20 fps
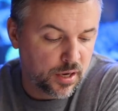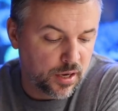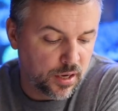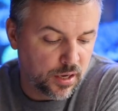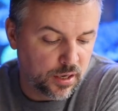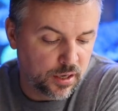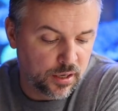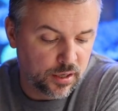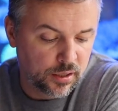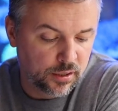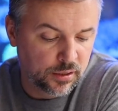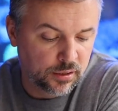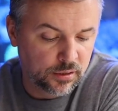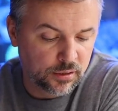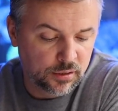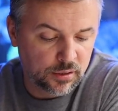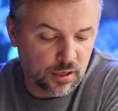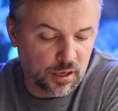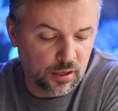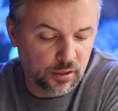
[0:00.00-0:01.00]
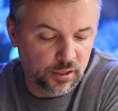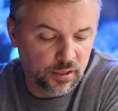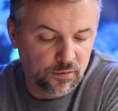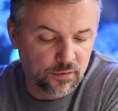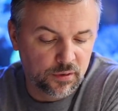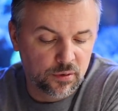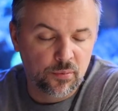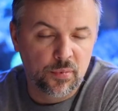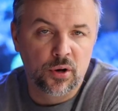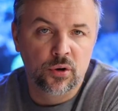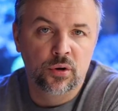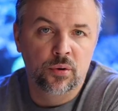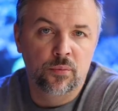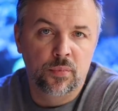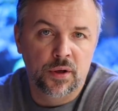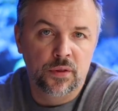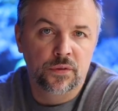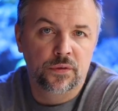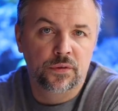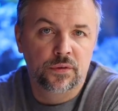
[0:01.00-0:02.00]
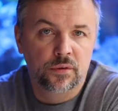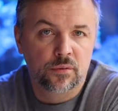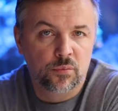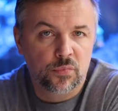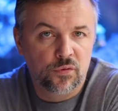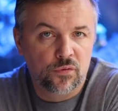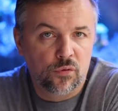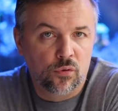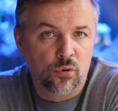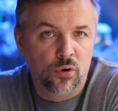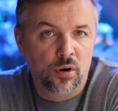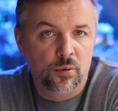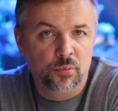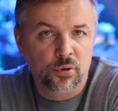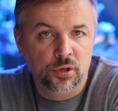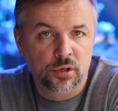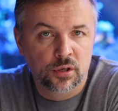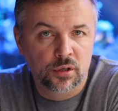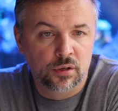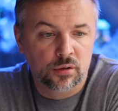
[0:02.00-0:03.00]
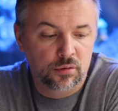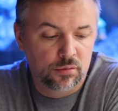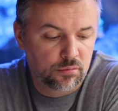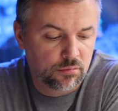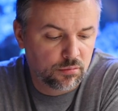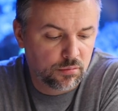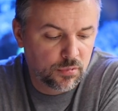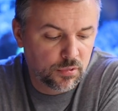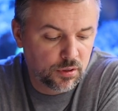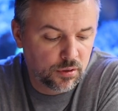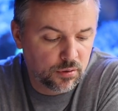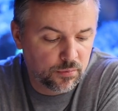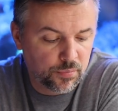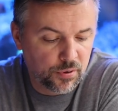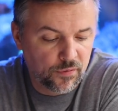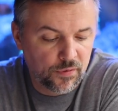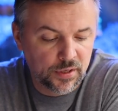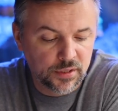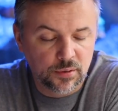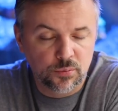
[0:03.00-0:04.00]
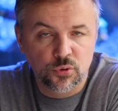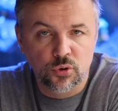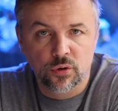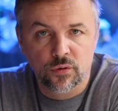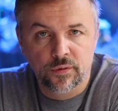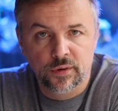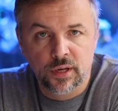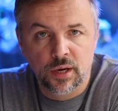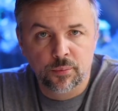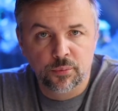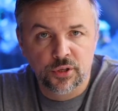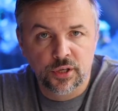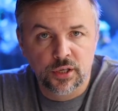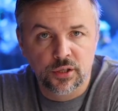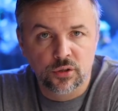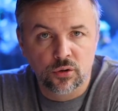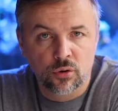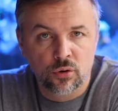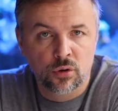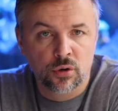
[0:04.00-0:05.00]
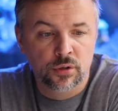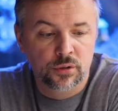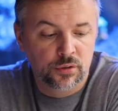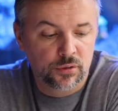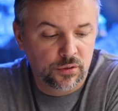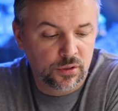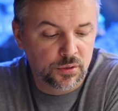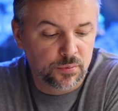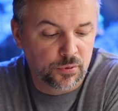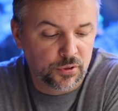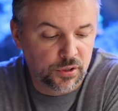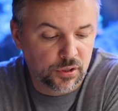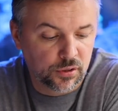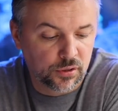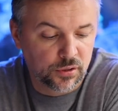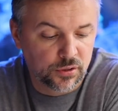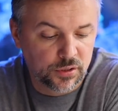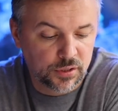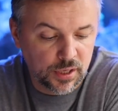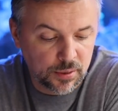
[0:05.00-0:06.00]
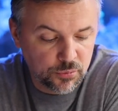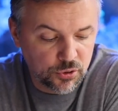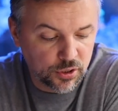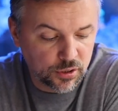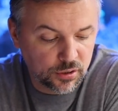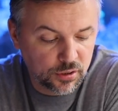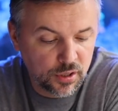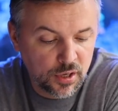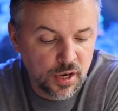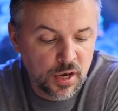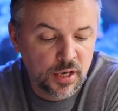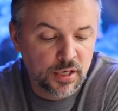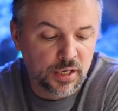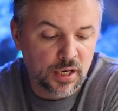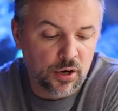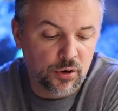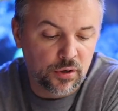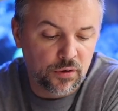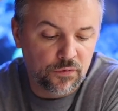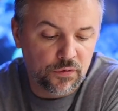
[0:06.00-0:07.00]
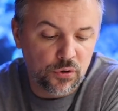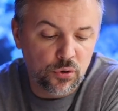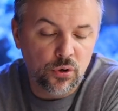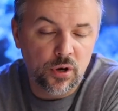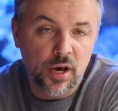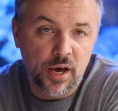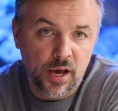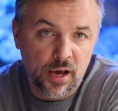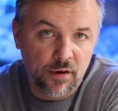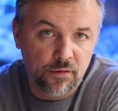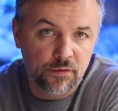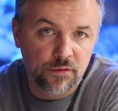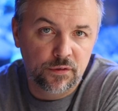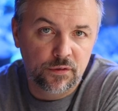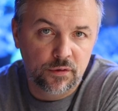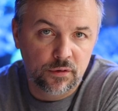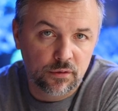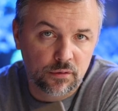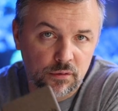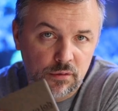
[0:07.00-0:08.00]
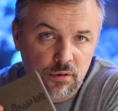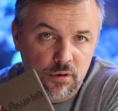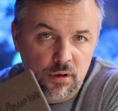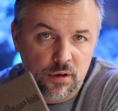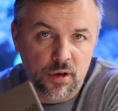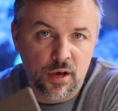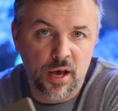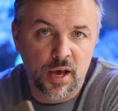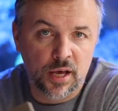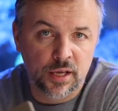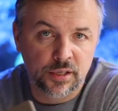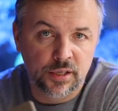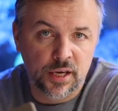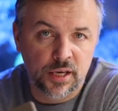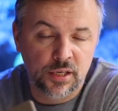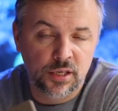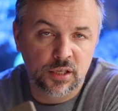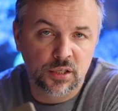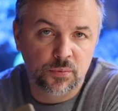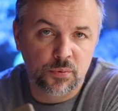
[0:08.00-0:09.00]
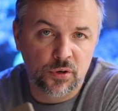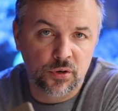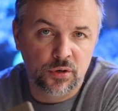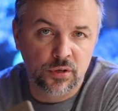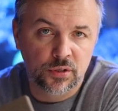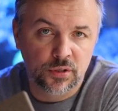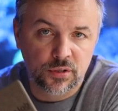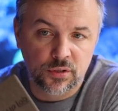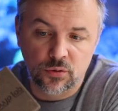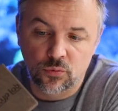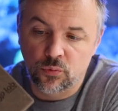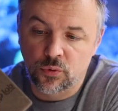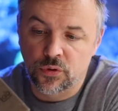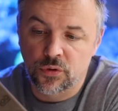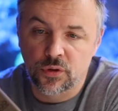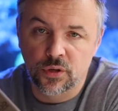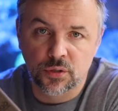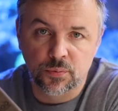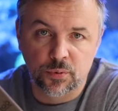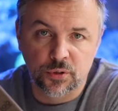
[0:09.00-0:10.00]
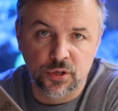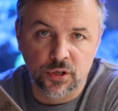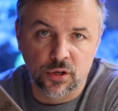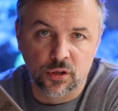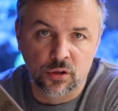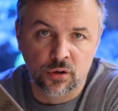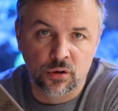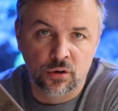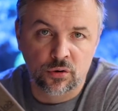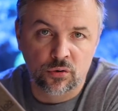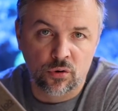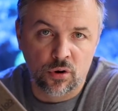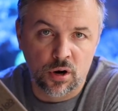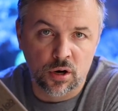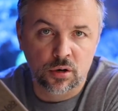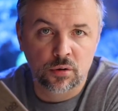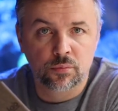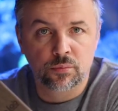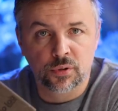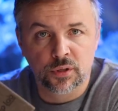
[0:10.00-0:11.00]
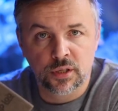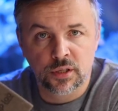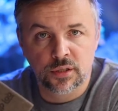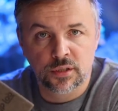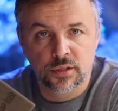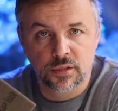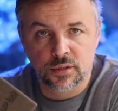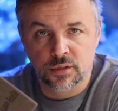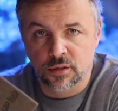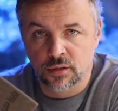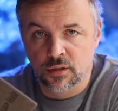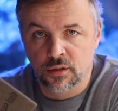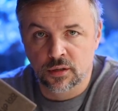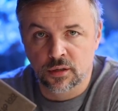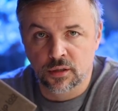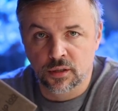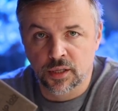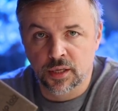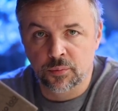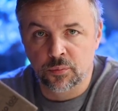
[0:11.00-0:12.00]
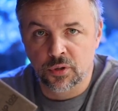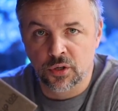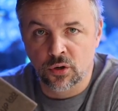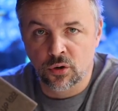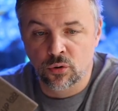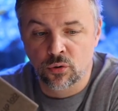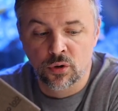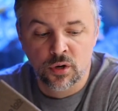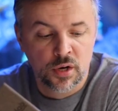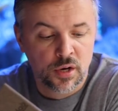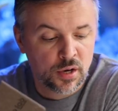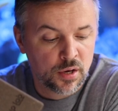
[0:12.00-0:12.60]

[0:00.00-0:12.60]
and I'll give it about a month before I'm going to provide some sort of an update on this particular subject. Now, if you have had any experience with this particular rock, please let me know.